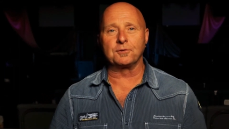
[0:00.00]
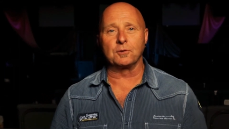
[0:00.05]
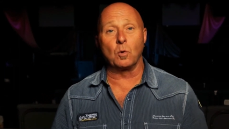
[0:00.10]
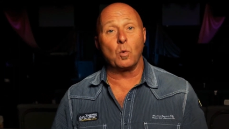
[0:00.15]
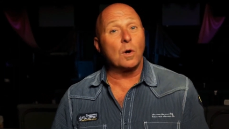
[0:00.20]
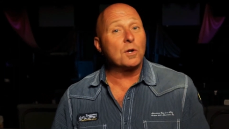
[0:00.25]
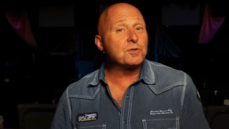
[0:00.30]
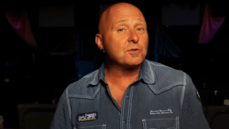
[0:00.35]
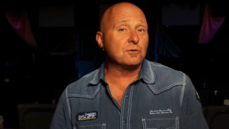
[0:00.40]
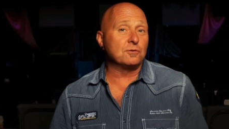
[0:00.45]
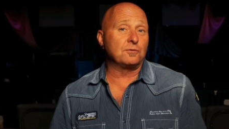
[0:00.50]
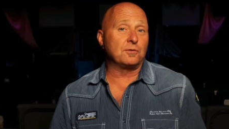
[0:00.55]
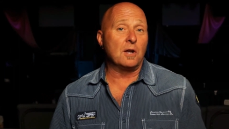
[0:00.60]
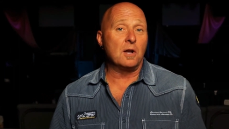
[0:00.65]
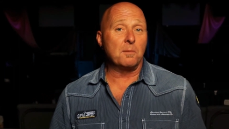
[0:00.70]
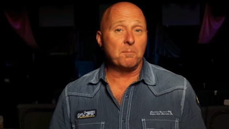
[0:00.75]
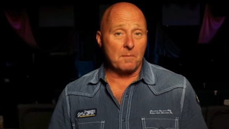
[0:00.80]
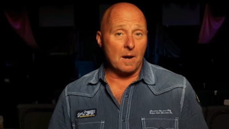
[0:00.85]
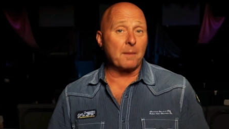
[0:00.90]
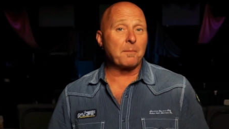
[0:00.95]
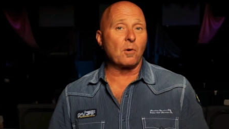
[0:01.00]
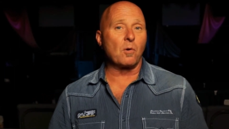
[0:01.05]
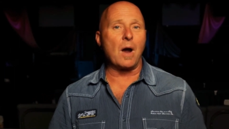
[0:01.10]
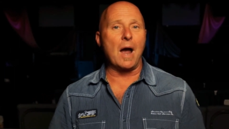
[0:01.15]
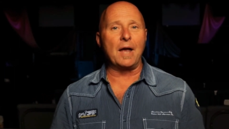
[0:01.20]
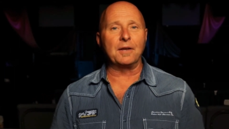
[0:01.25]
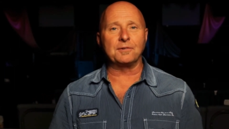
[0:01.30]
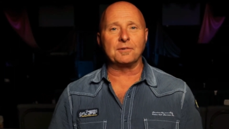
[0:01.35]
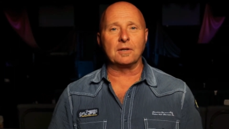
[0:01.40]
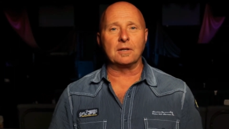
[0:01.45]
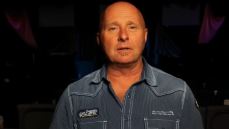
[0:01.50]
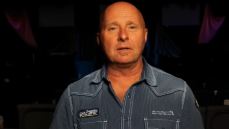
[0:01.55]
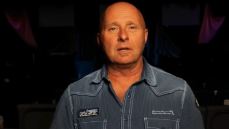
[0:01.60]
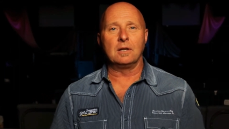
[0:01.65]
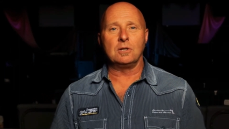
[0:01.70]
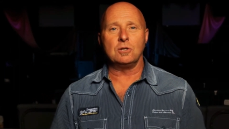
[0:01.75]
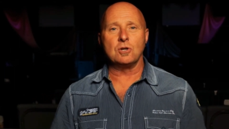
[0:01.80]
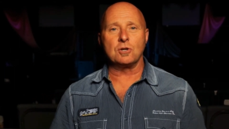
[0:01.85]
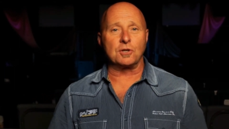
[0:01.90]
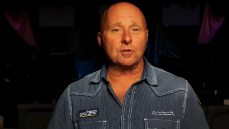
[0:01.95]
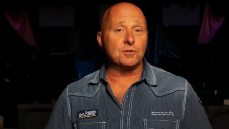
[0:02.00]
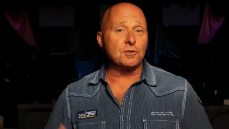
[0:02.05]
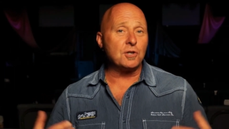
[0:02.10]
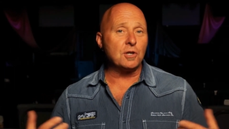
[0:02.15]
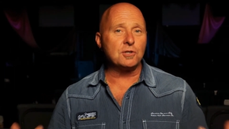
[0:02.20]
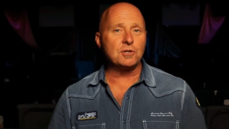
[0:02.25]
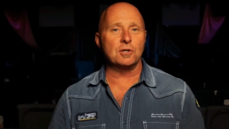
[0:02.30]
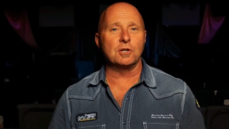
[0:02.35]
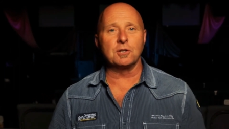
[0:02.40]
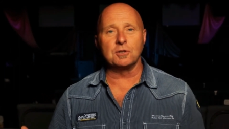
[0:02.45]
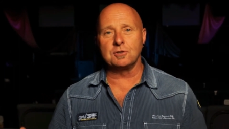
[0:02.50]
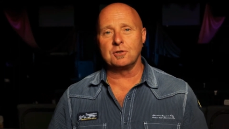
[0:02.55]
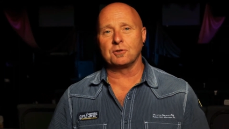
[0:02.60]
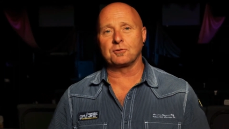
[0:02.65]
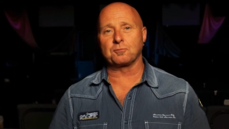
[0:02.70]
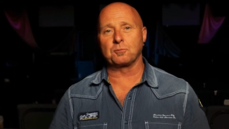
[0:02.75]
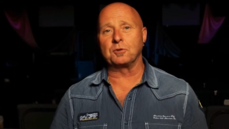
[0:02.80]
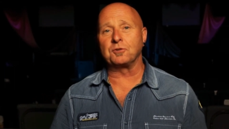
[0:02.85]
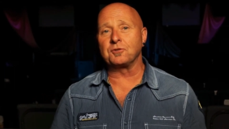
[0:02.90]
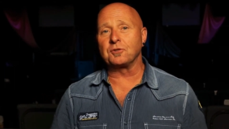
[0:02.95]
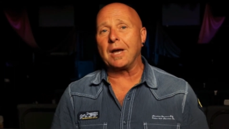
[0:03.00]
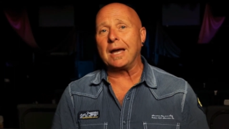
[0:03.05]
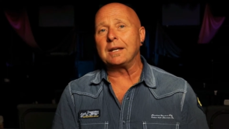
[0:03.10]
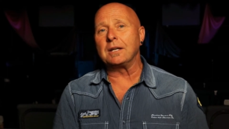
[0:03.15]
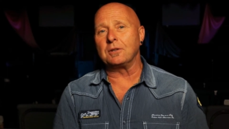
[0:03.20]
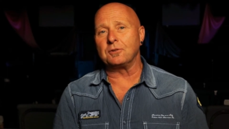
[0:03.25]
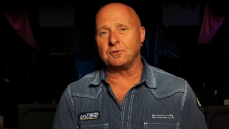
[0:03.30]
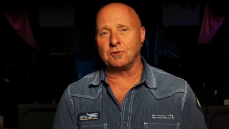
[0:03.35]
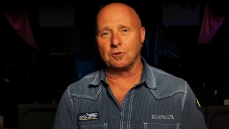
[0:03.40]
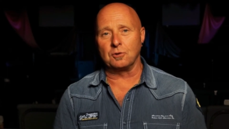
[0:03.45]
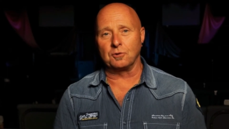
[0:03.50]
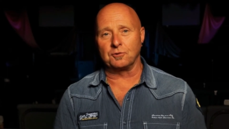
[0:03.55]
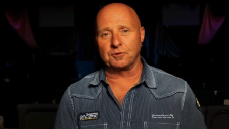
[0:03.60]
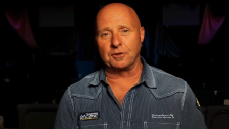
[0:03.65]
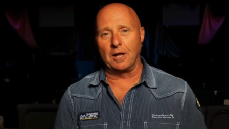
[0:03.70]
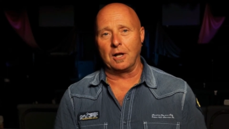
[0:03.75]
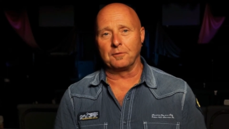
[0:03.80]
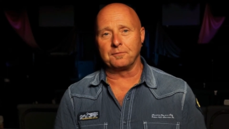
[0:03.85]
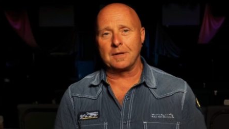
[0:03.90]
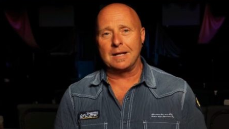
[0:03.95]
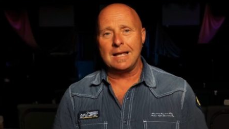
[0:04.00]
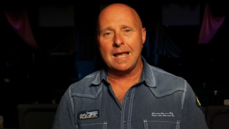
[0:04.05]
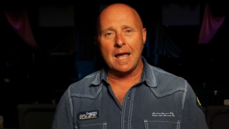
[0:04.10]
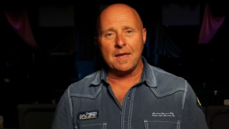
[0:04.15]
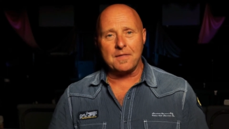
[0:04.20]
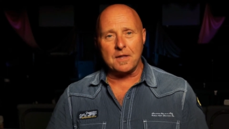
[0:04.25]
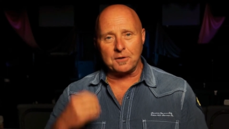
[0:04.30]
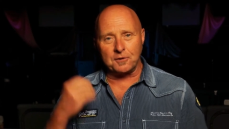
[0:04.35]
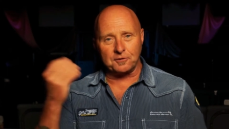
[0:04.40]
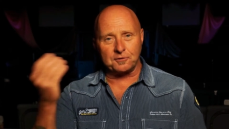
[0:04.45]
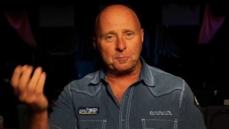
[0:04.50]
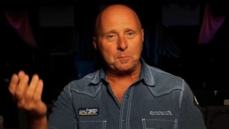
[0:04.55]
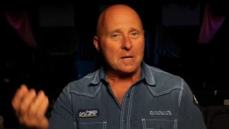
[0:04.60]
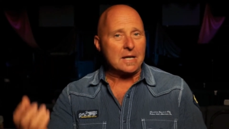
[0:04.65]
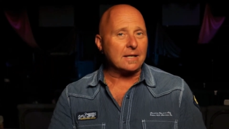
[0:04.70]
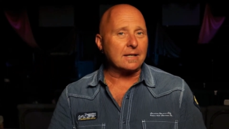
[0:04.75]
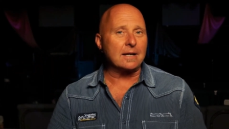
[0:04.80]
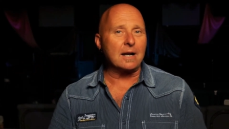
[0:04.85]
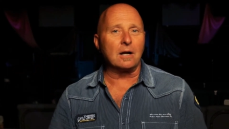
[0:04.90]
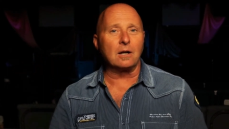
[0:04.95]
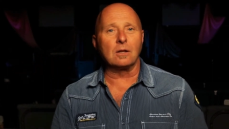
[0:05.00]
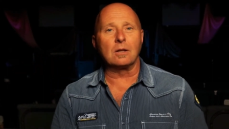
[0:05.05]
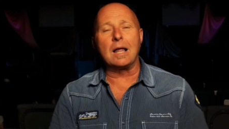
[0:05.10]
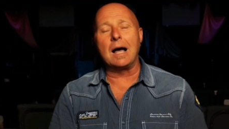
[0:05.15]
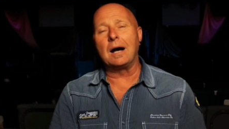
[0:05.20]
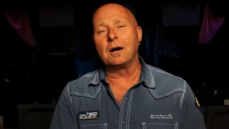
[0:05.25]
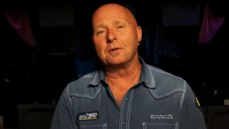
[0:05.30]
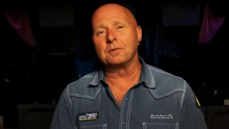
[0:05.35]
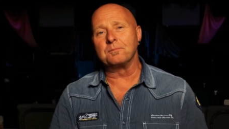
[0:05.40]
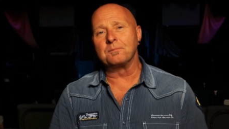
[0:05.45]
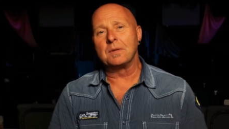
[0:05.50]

So once you've memorized it, you continue to just recite it to yourself and then to speak it out loud.